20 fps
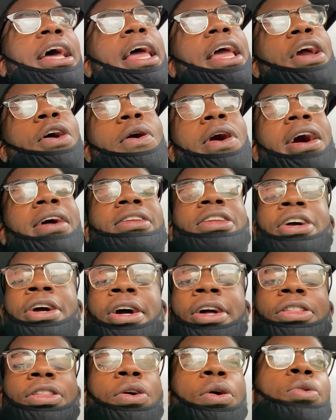he go out
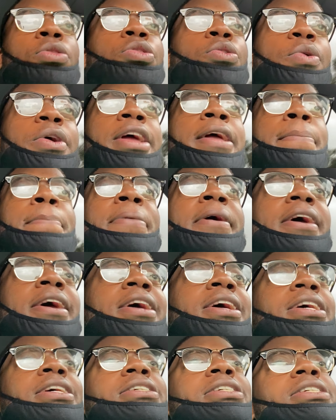there and throw 3
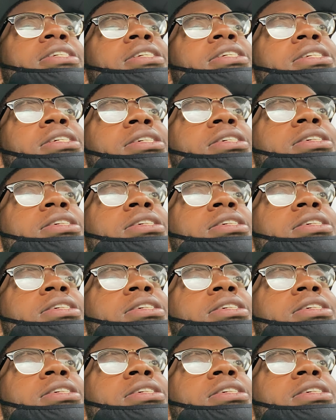picks.